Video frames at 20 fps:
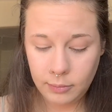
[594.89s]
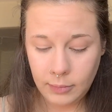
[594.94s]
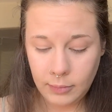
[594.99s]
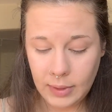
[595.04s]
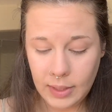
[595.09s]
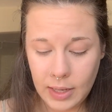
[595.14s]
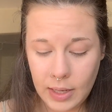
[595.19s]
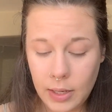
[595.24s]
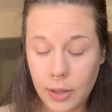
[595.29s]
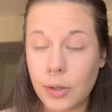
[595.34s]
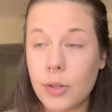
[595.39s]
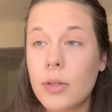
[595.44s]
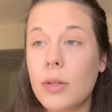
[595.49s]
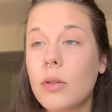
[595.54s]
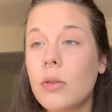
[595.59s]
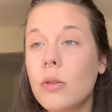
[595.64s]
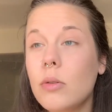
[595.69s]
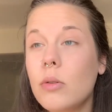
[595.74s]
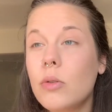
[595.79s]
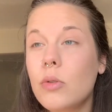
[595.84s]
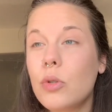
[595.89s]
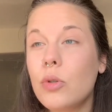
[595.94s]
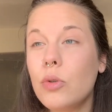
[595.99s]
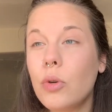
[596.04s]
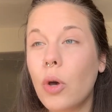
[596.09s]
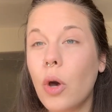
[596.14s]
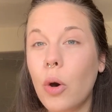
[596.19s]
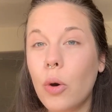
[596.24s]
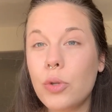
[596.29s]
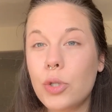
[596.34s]
that is who to
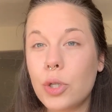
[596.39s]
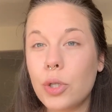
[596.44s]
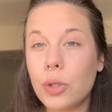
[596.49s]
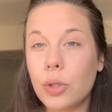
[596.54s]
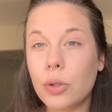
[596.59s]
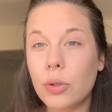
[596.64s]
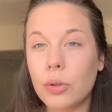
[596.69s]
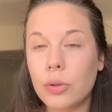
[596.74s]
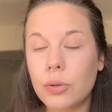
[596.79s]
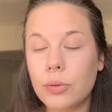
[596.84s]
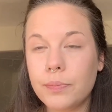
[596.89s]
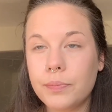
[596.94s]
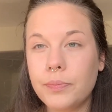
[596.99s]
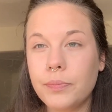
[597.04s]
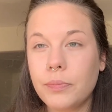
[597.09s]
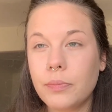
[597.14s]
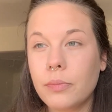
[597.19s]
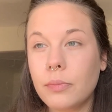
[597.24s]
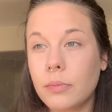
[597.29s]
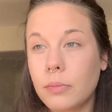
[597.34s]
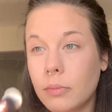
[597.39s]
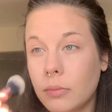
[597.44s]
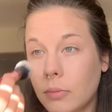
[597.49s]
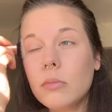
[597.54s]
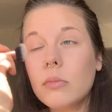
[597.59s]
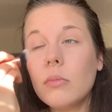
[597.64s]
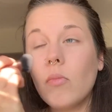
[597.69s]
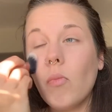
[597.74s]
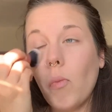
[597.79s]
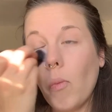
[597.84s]
go to.
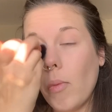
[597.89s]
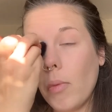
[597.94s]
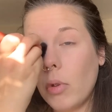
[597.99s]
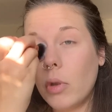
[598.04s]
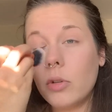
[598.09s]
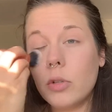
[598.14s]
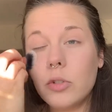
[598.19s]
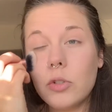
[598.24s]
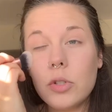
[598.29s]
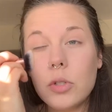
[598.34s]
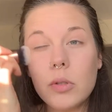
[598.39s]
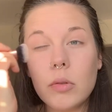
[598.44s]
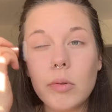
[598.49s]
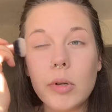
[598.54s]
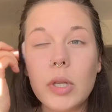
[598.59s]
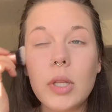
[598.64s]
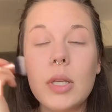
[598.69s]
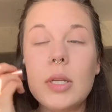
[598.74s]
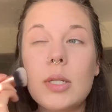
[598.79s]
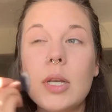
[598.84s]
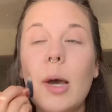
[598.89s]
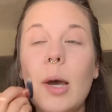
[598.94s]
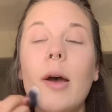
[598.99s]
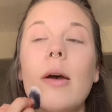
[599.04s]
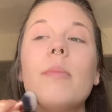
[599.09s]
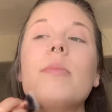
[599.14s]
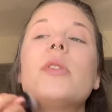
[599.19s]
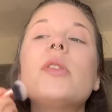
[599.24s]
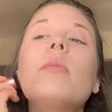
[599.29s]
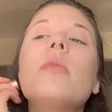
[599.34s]
Just really
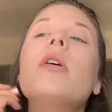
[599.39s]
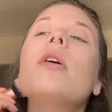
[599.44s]
dab some